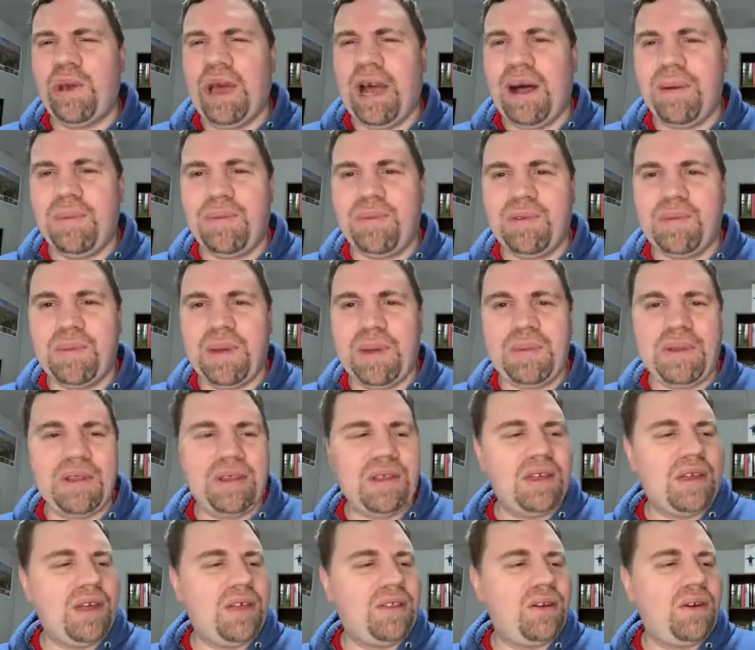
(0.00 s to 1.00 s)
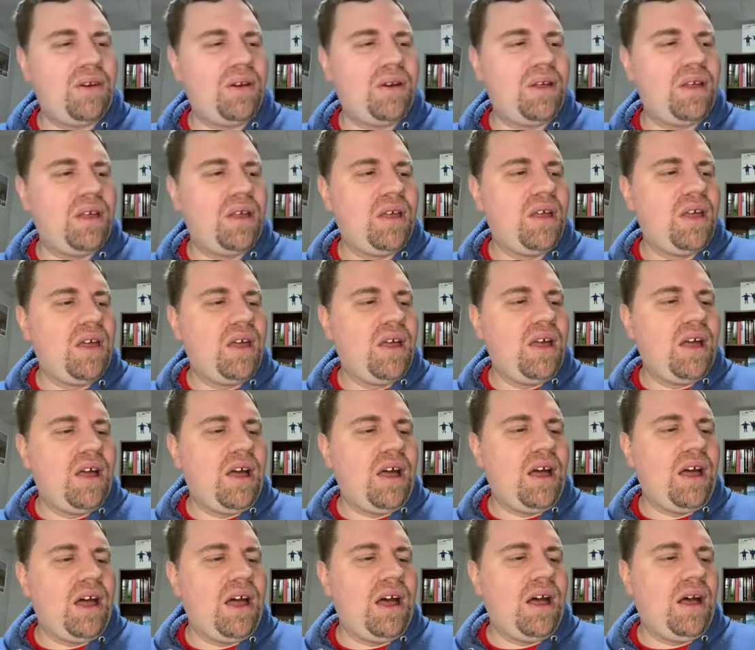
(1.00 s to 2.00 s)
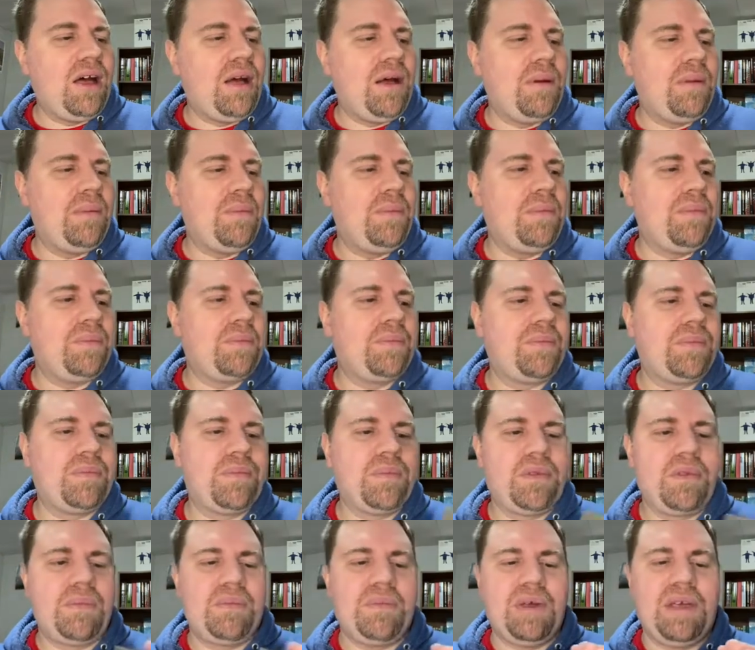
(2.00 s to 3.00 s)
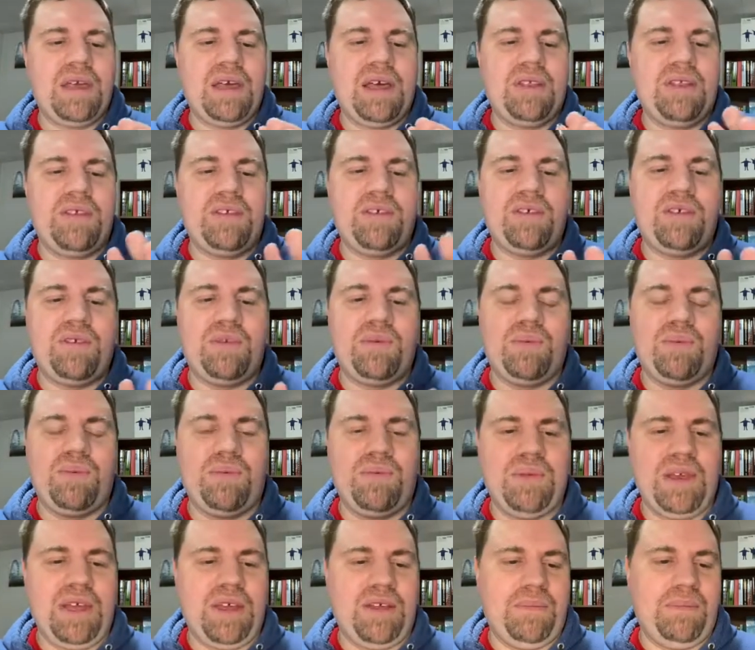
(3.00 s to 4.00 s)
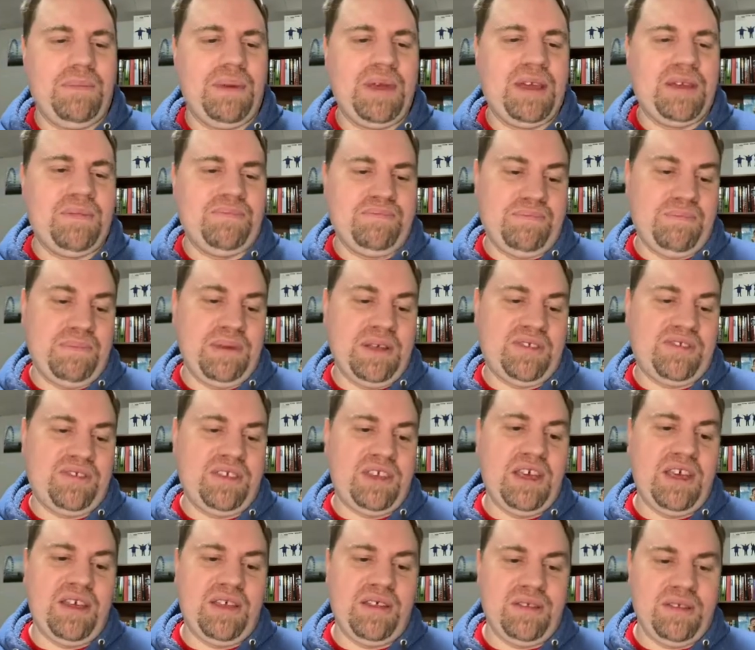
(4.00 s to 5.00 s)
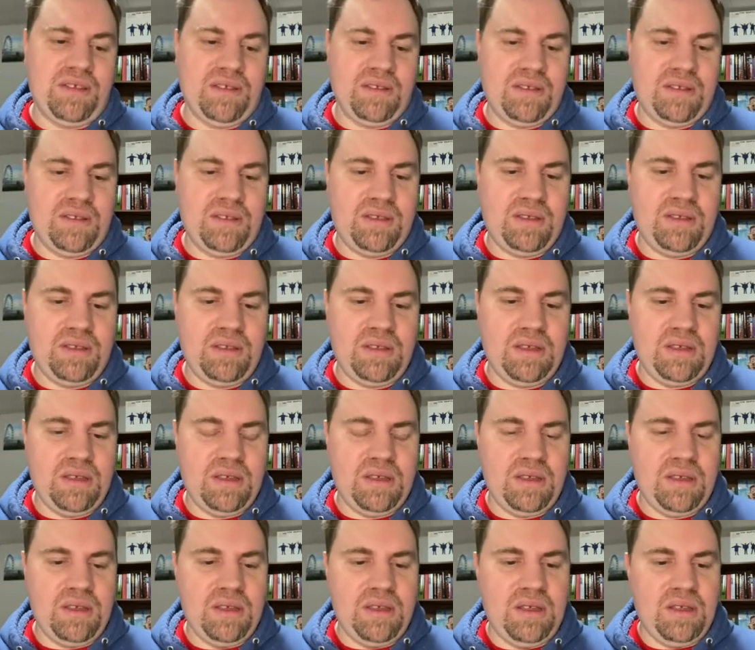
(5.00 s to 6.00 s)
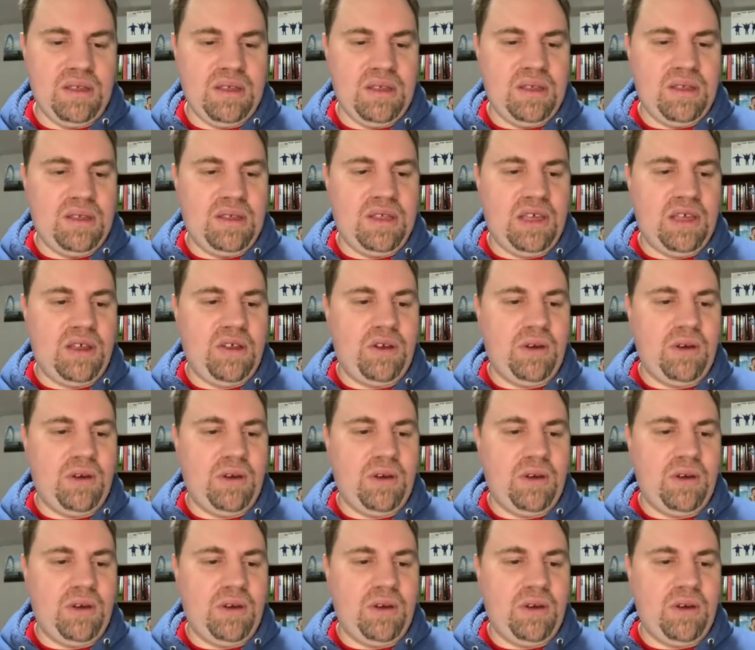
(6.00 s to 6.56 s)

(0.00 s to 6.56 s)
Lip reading: albums maybe together. But yeah, this is, man, big set that